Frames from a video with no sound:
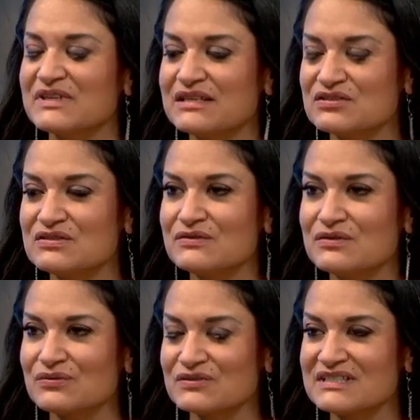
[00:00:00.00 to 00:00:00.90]
we
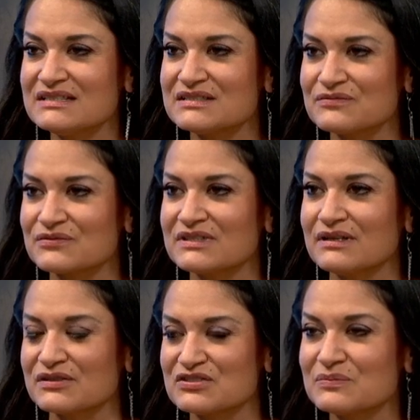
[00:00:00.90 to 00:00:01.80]
interviewed 13 different
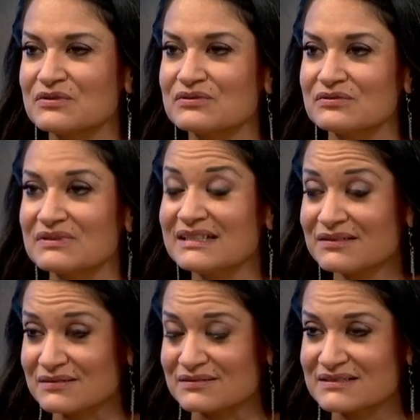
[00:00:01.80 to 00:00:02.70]
entrepreneur
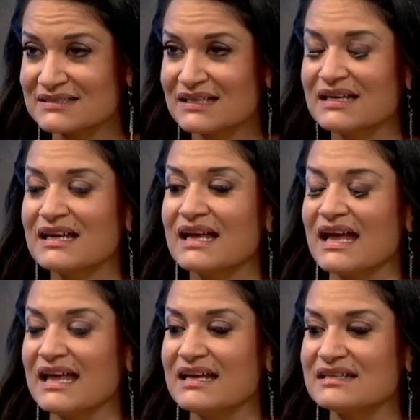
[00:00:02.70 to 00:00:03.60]
leaders
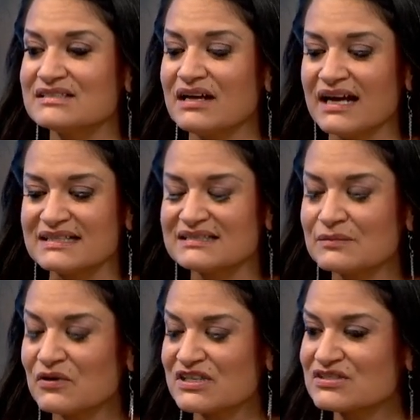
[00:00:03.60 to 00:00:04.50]
and to ask
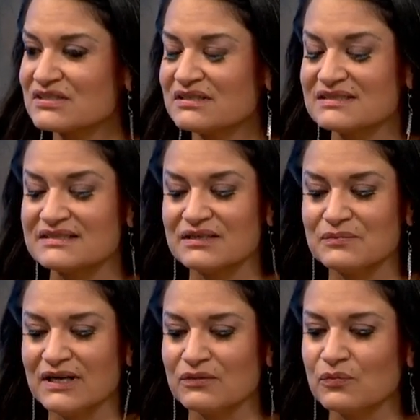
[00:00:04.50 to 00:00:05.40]
them questions
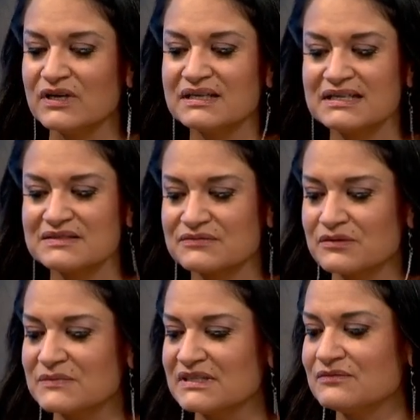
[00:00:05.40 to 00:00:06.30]
about what gives for
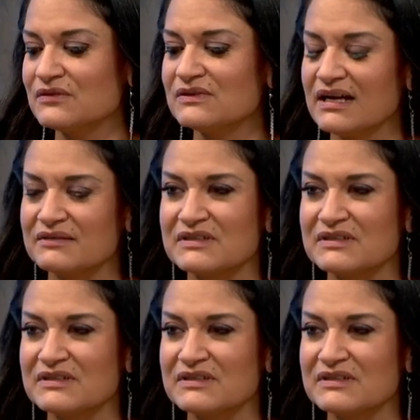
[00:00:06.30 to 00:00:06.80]
a meaningful life.